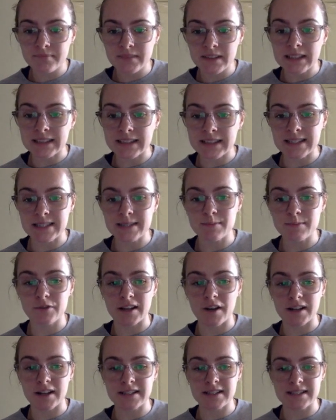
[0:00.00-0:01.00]
Let's move
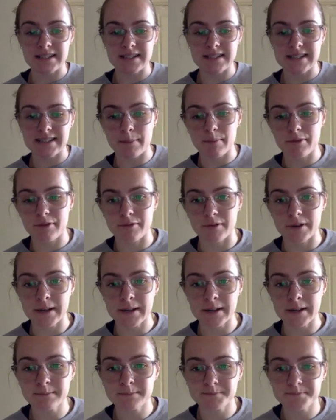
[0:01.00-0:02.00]
on to step 3.
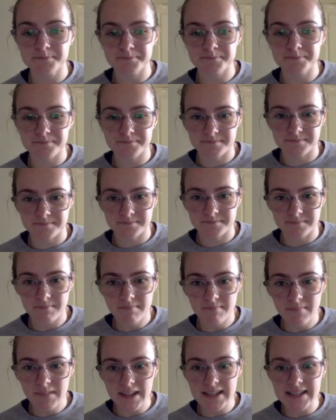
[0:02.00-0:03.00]

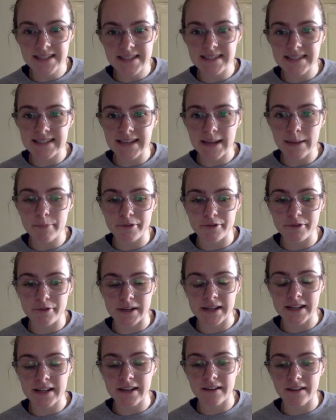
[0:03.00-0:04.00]
Step
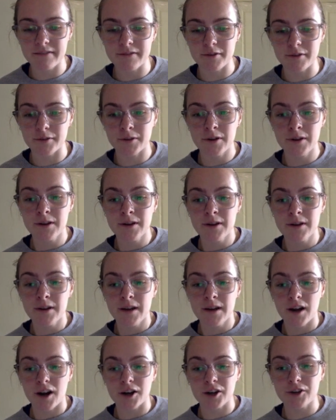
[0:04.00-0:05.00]
3 of
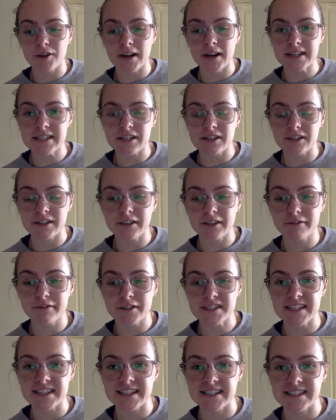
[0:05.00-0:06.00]
our criteria for
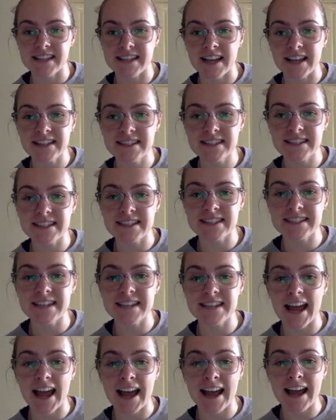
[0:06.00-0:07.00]
success is to
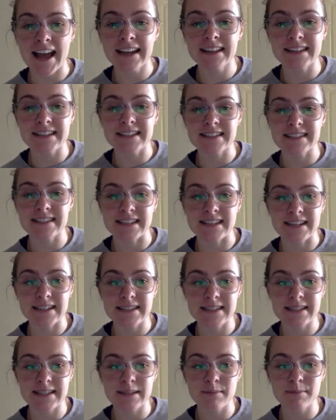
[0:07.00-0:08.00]
add the
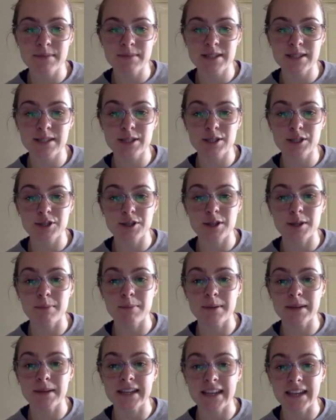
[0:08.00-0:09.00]
sentence stems to the
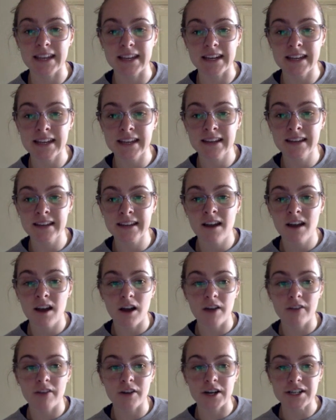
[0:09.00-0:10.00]
beginning
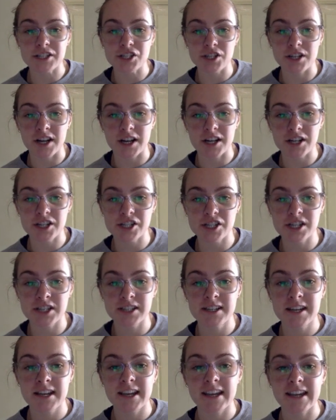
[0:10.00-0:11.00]
of our
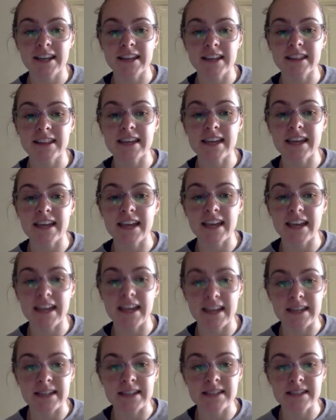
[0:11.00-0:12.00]
introduction and the
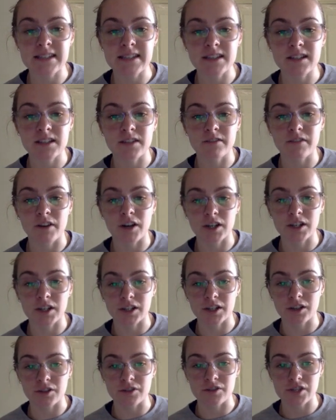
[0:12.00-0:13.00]
end of our
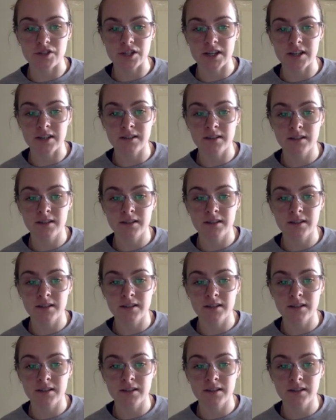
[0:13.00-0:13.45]
conclusion.